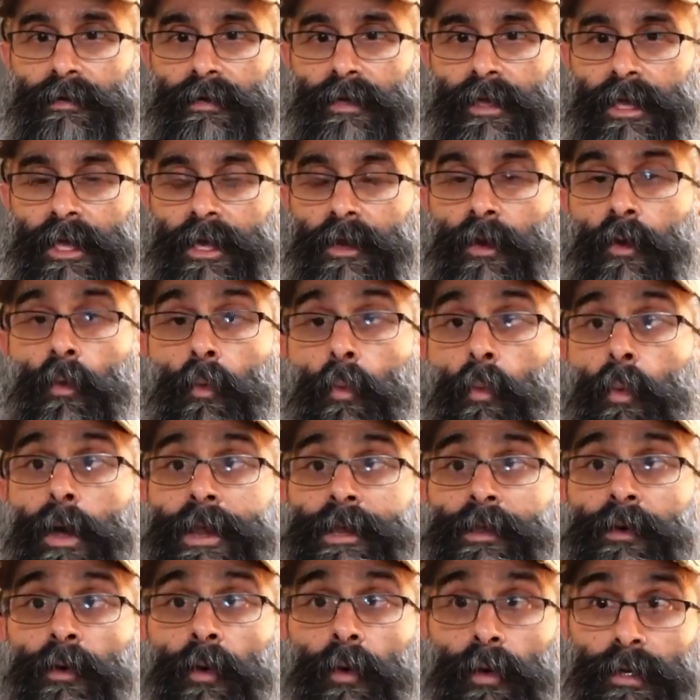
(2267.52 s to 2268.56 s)
you know, when
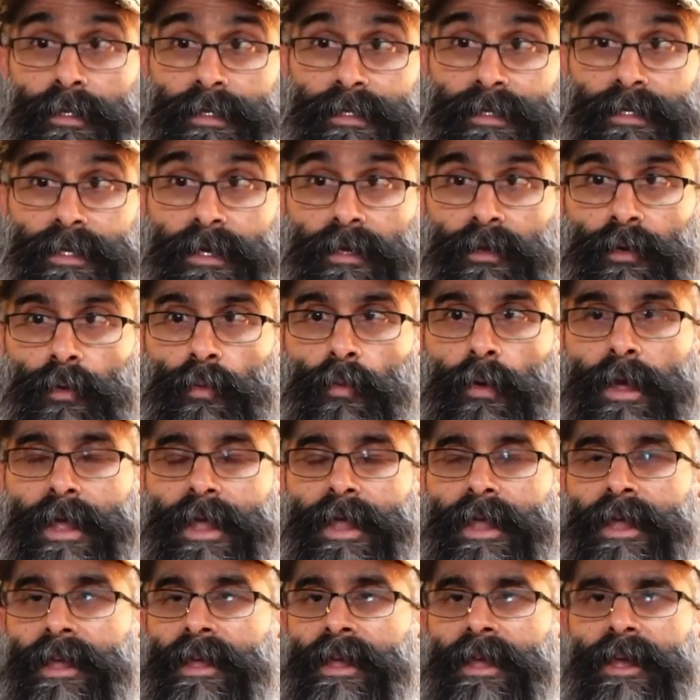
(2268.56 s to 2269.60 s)
you hold it the other
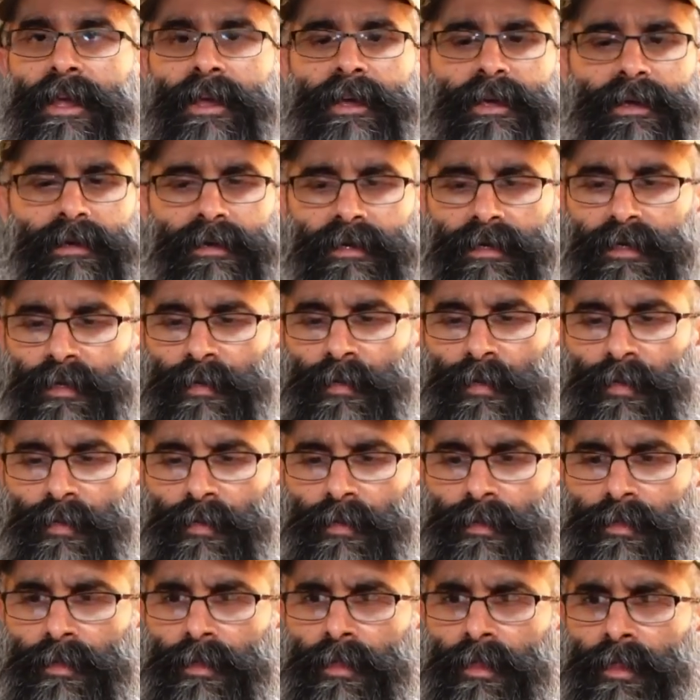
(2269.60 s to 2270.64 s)
way.
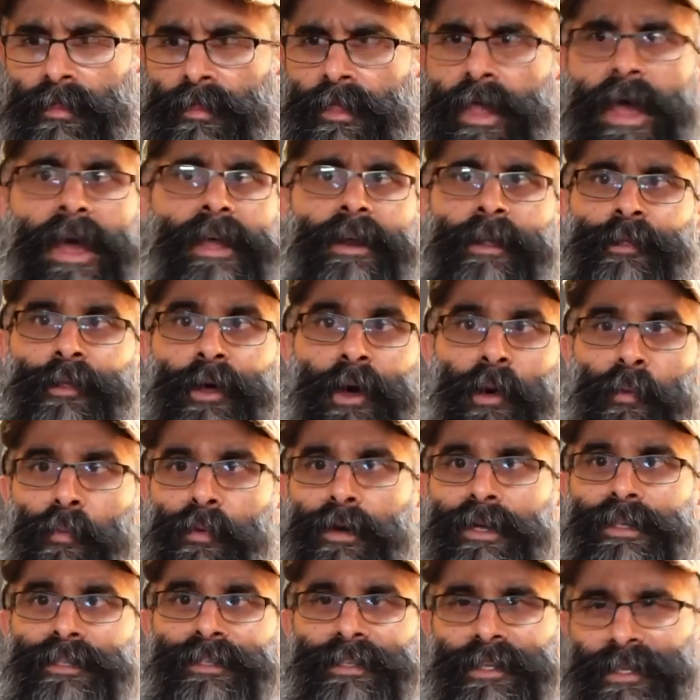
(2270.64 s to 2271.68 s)
That I thought
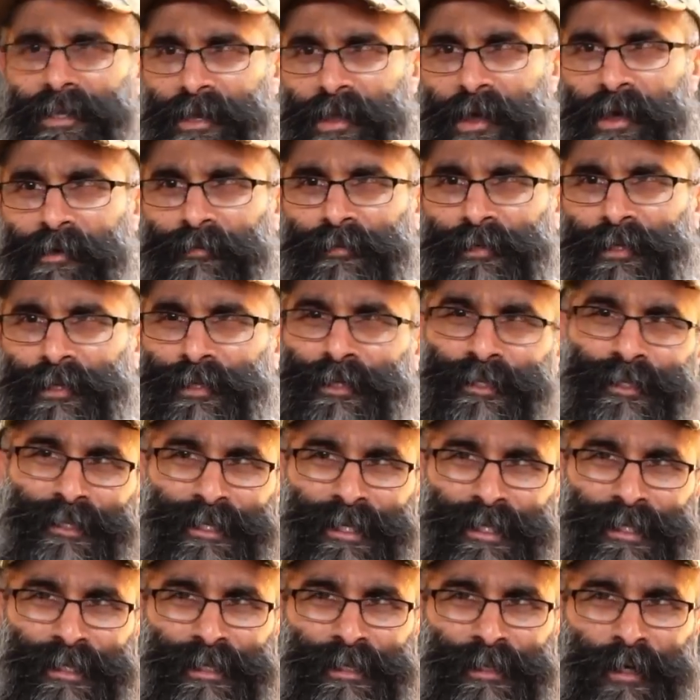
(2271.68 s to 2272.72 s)
was enough to just
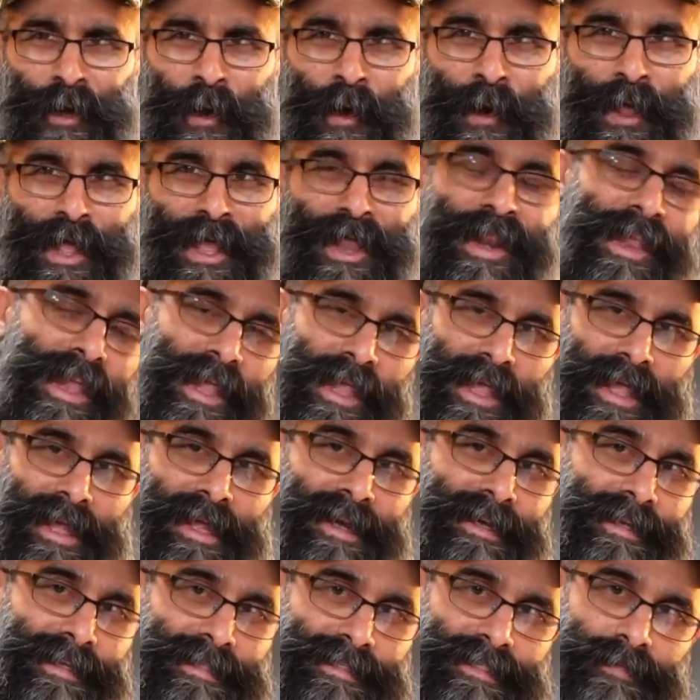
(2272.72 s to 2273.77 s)
get started
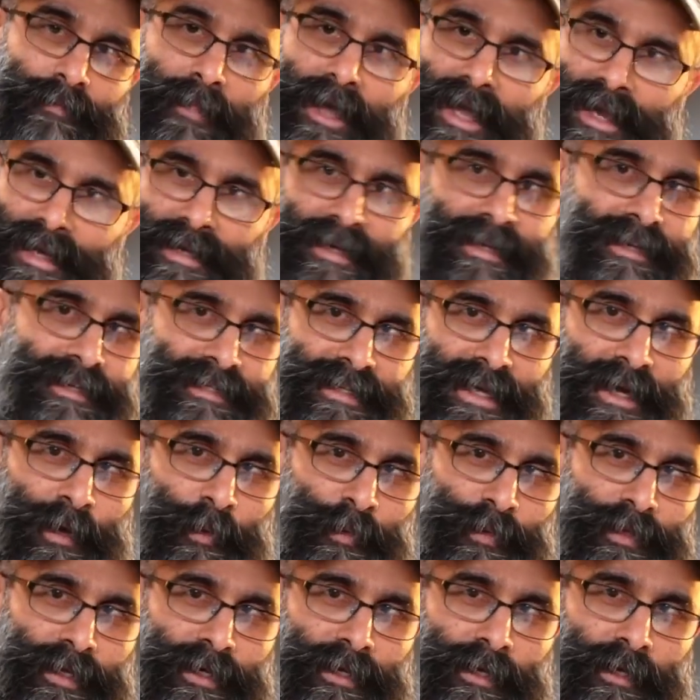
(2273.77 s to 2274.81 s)
and get some ideas
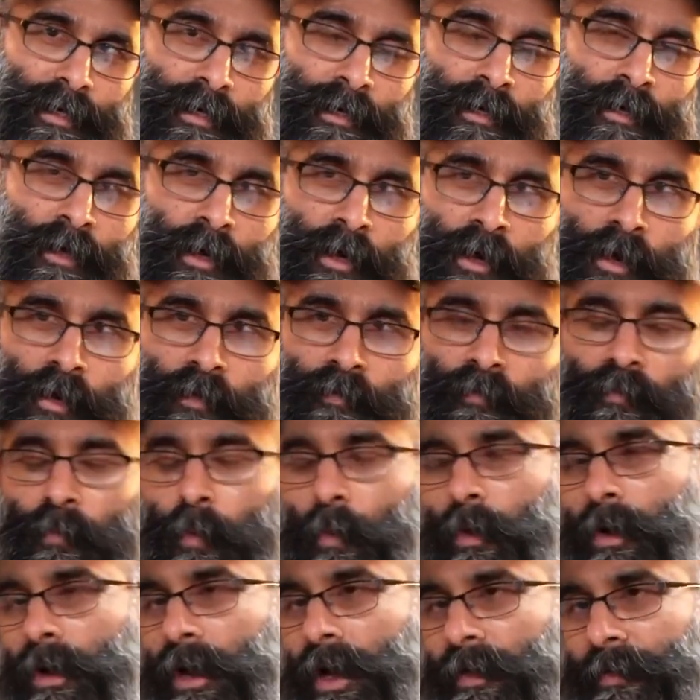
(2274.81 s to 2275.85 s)
out there
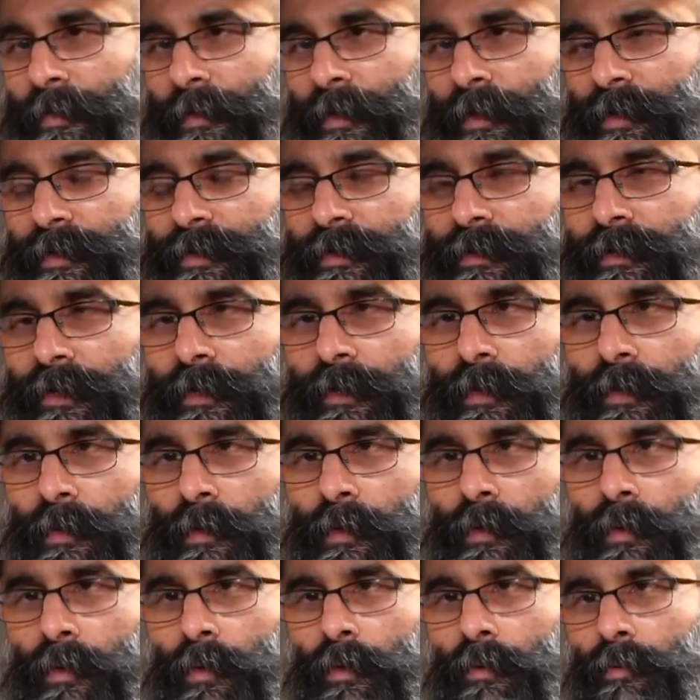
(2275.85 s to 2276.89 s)
for others
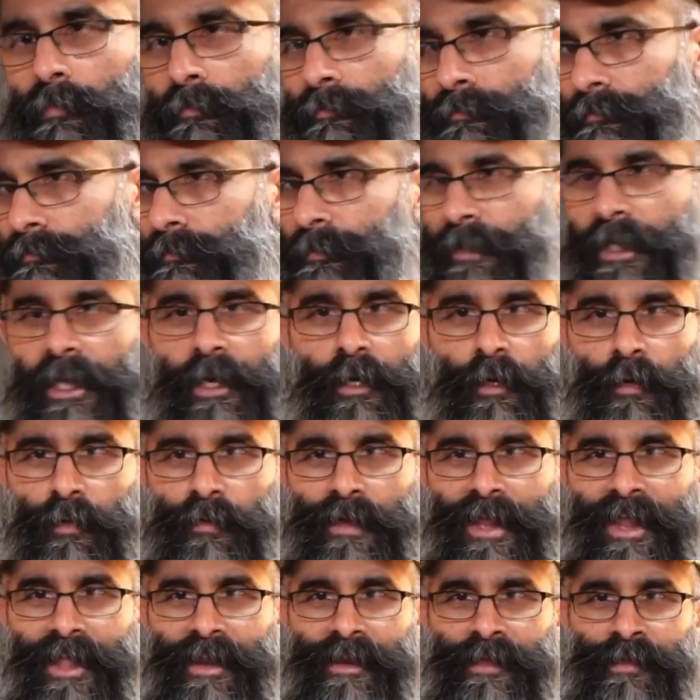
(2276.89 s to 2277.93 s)
to get
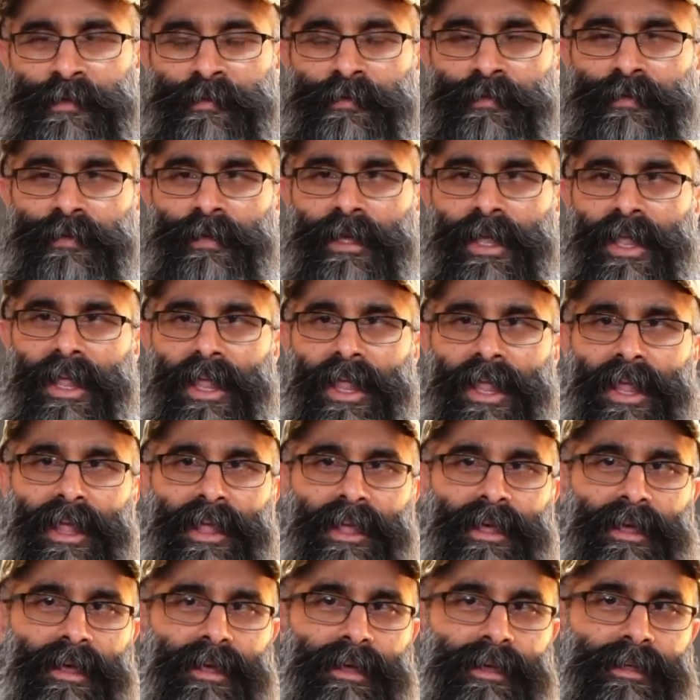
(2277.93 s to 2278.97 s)
creative
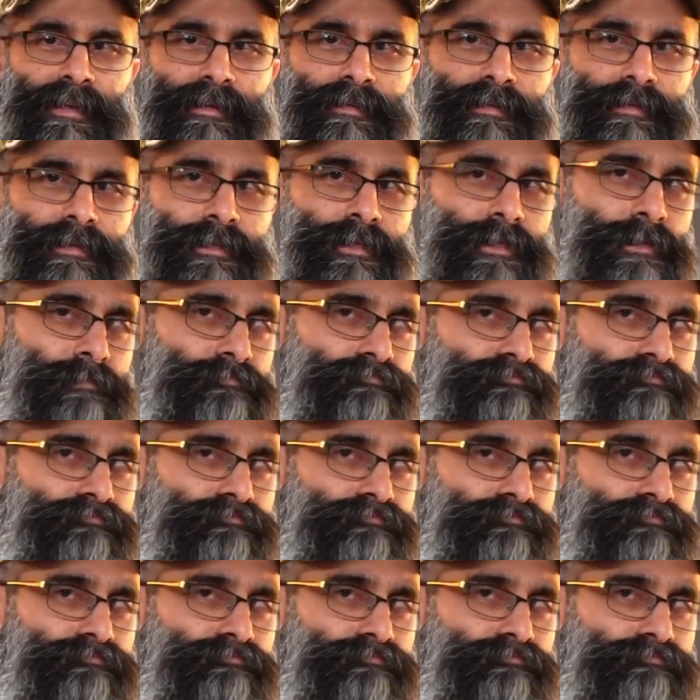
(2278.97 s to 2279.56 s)
and